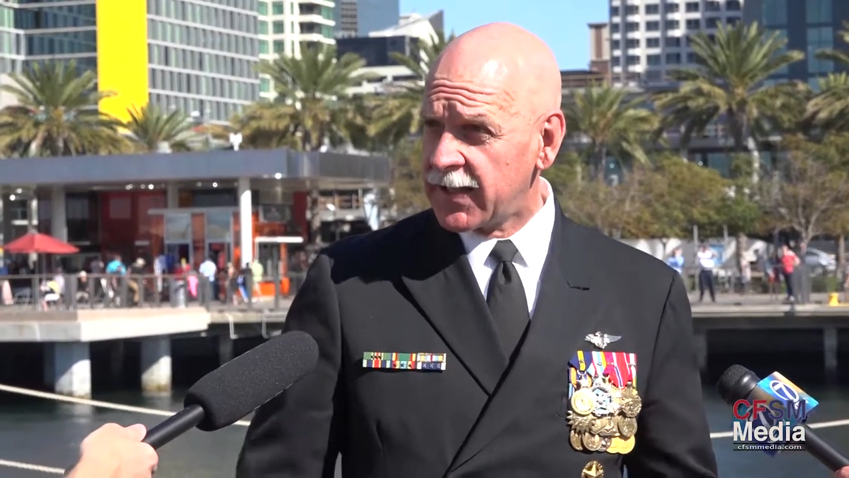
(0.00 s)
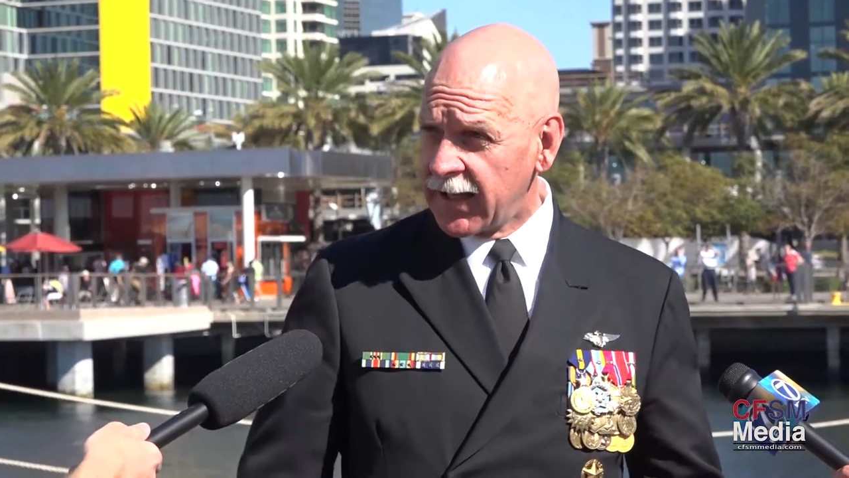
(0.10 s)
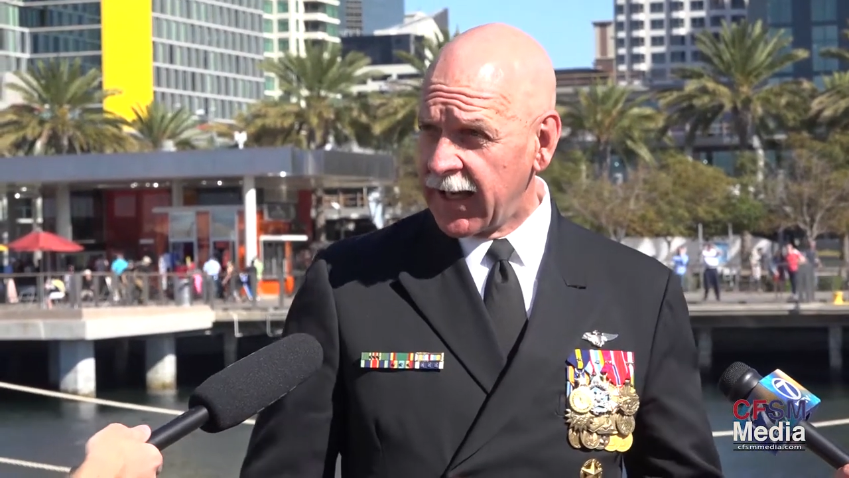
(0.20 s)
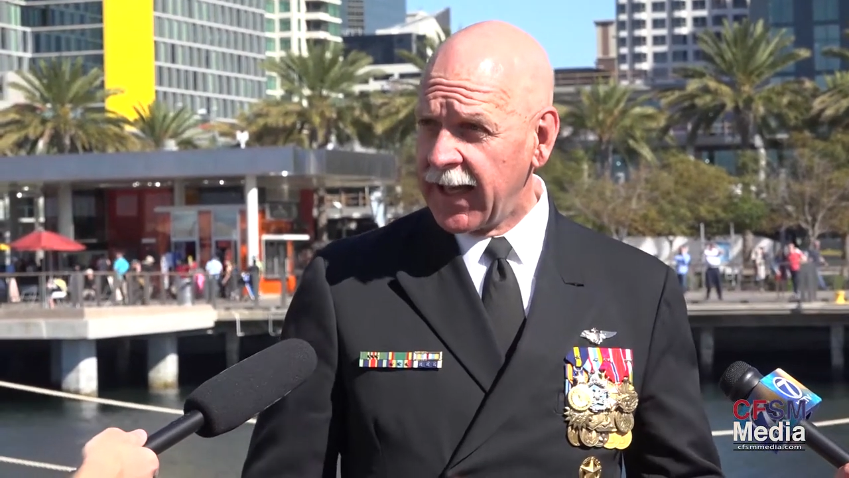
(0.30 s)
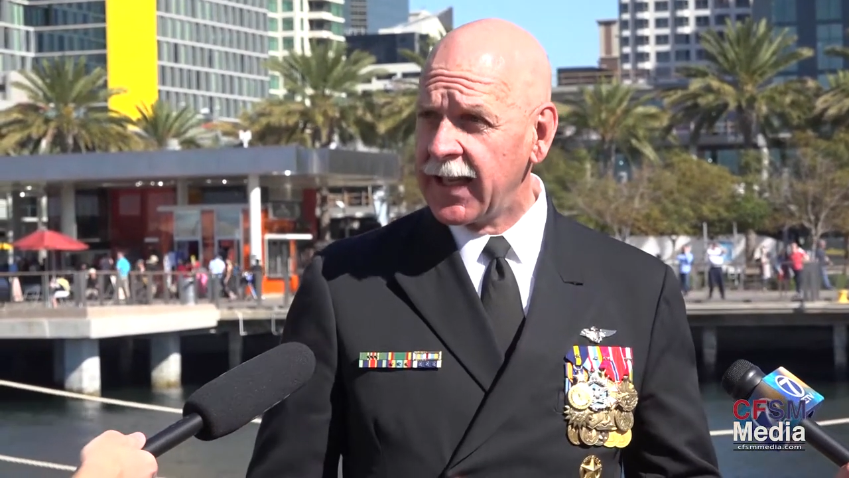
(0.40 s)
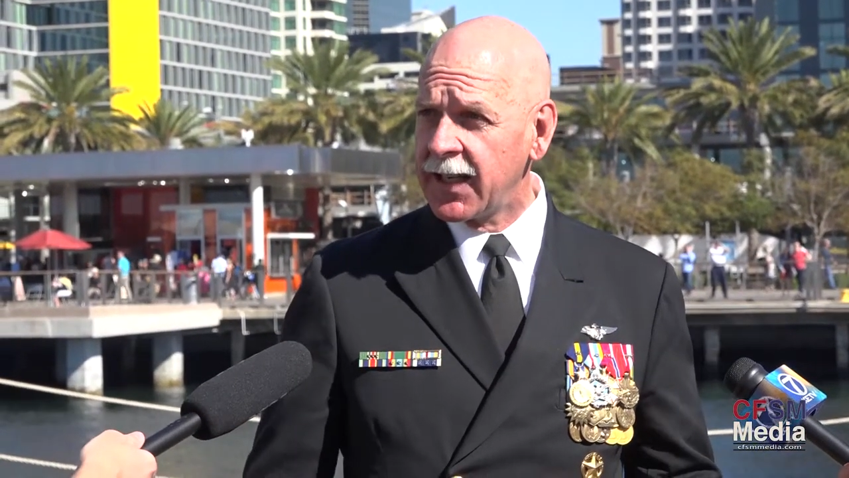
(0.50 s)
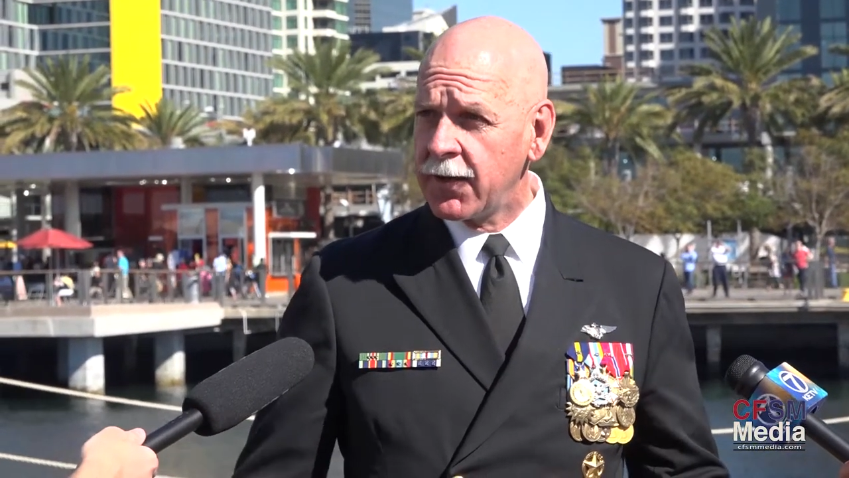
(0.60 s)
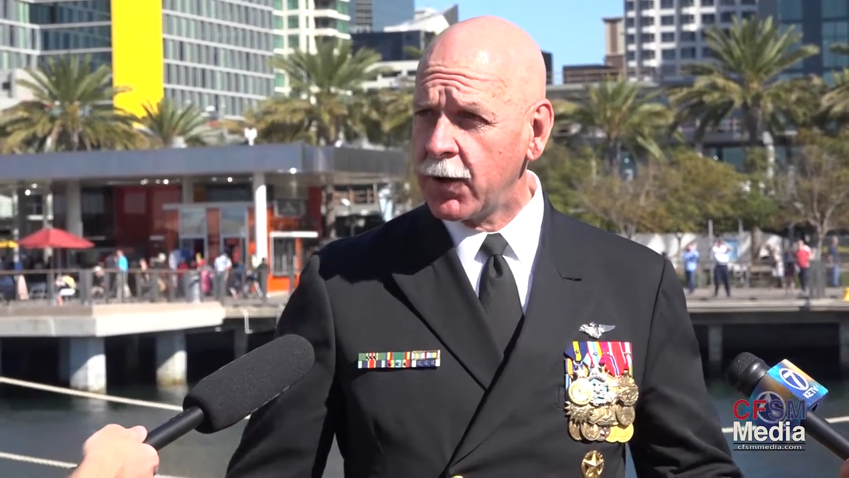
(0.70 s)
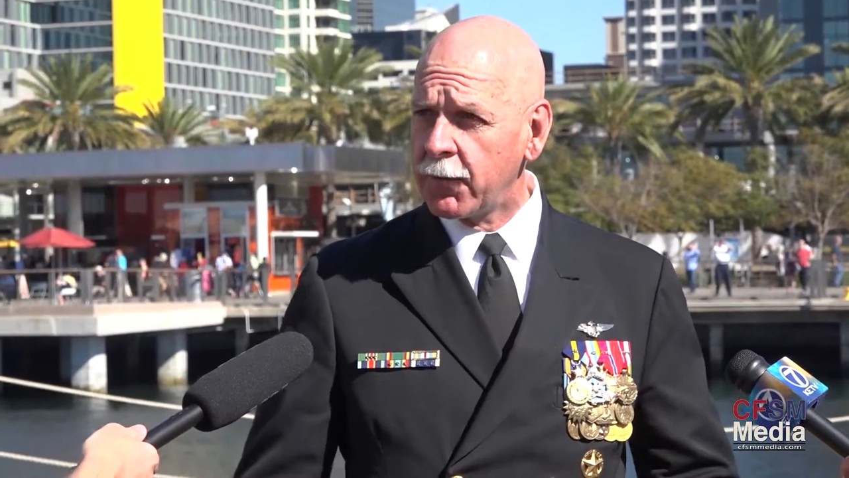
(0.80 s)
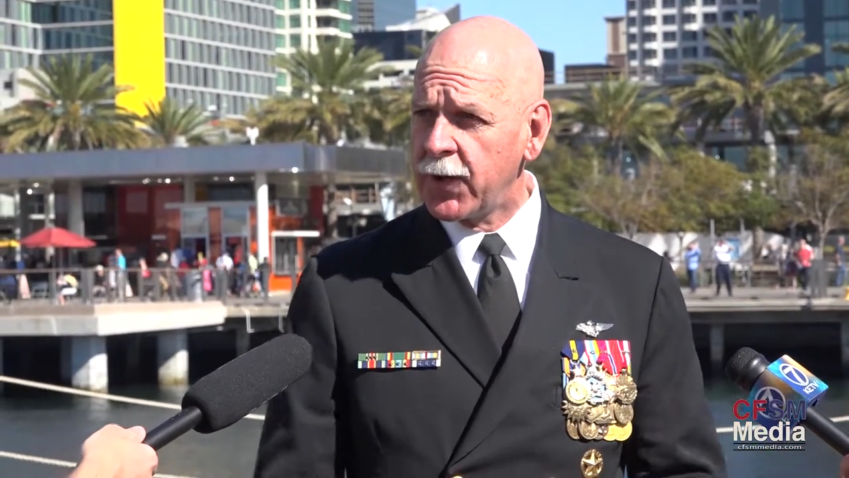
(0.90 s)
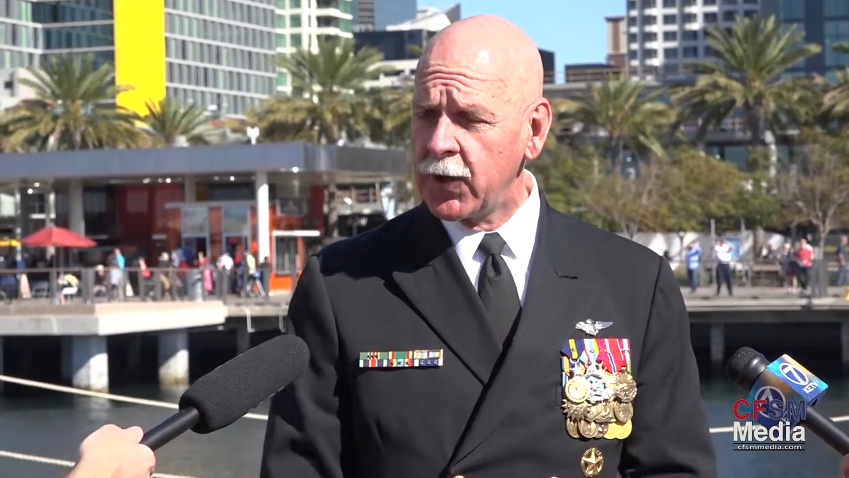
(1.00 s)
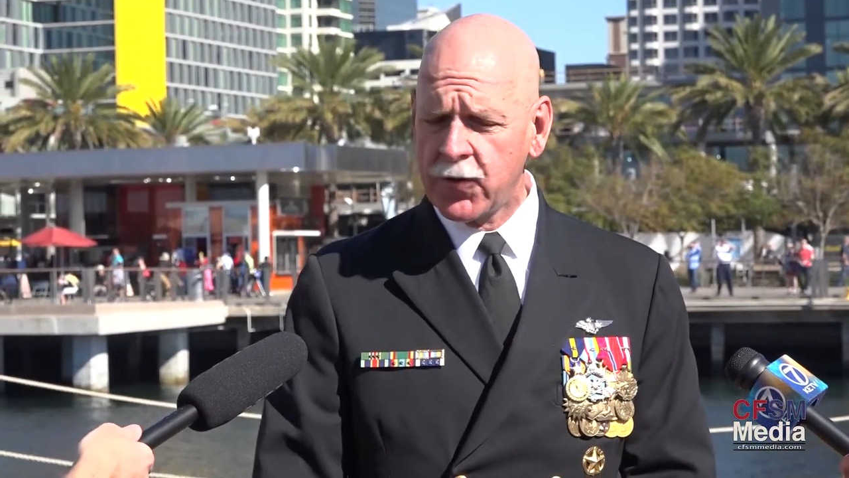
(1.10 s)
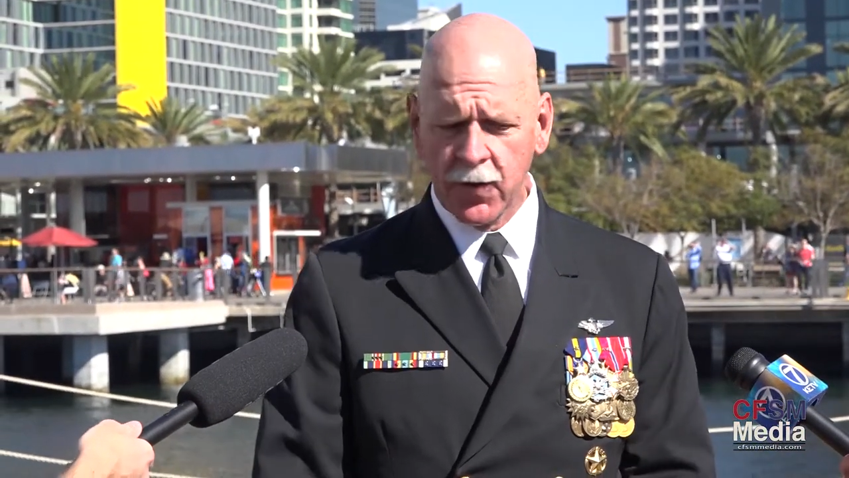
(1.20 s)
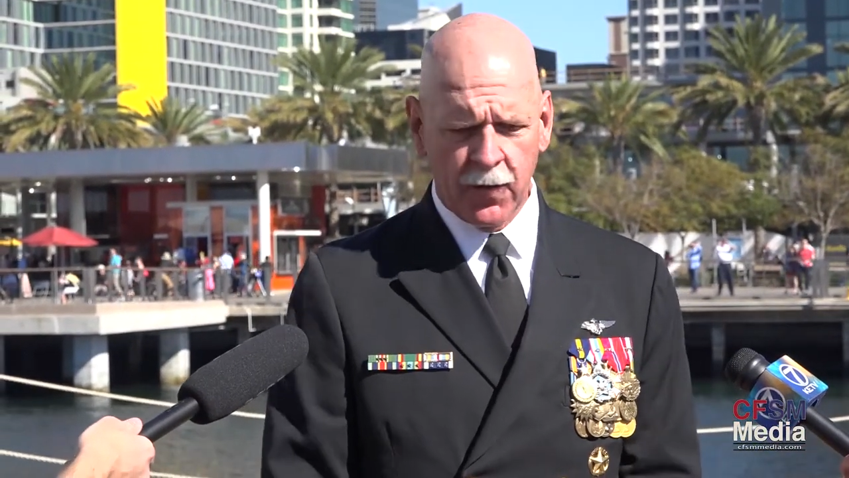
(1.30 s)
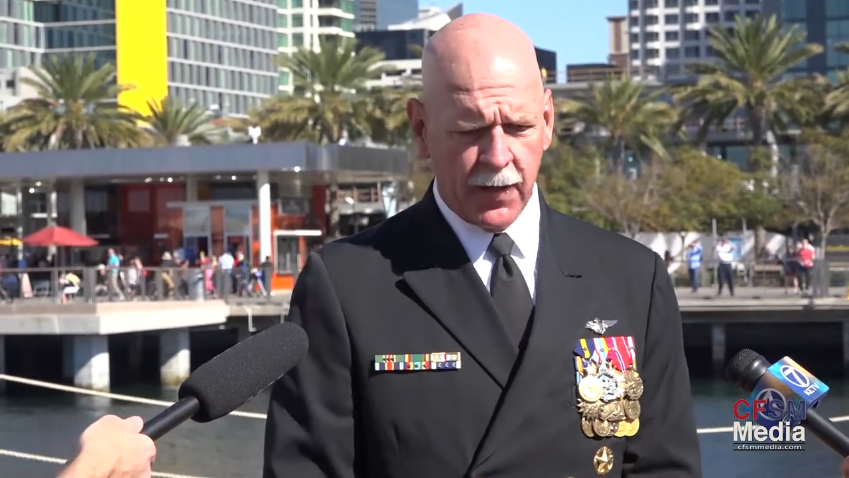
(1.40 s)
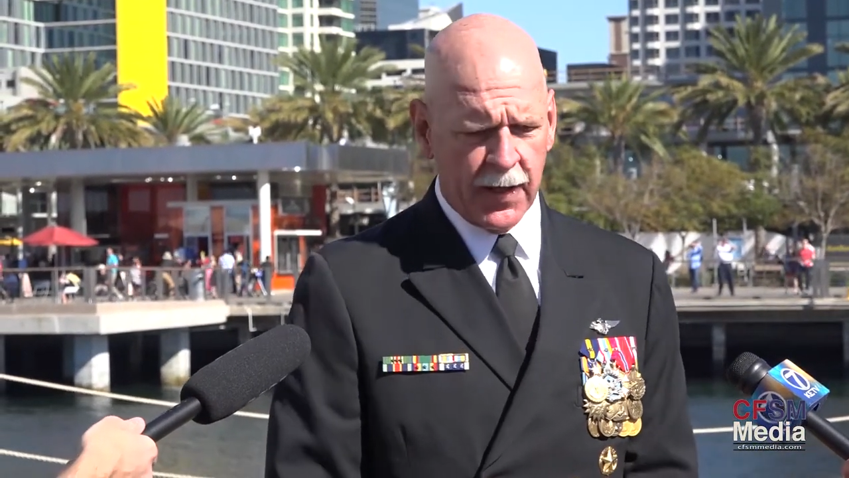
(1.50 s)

today and into the future